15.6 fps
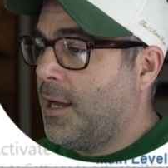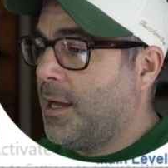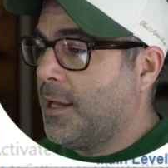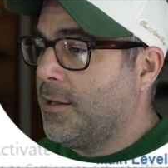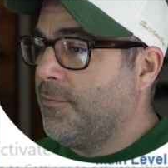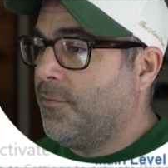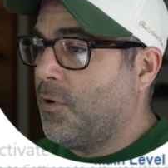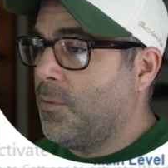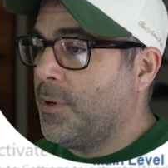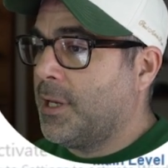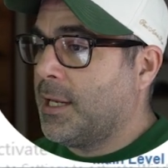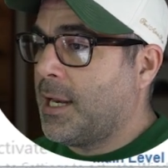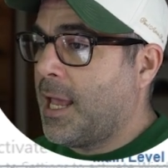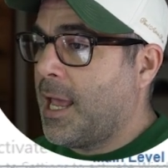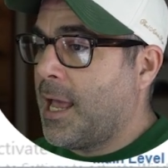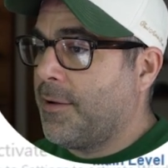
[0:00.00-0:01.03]
info we can
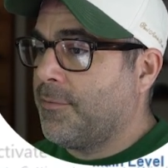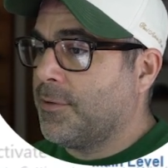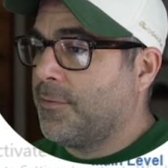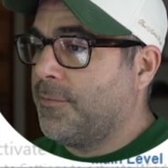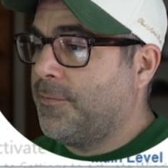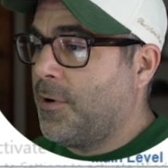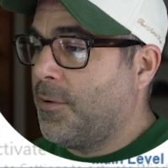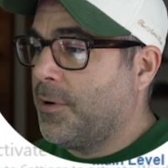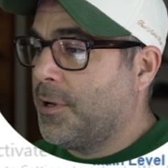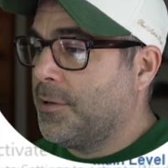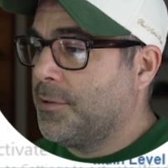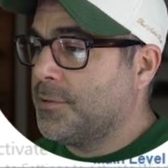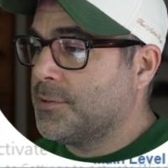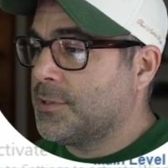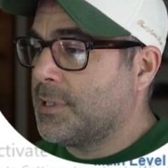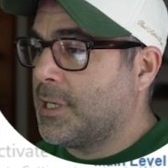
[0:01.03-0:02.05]
have with
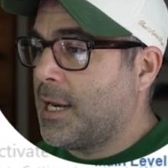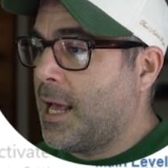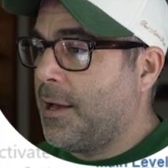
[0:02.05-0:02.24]
photos and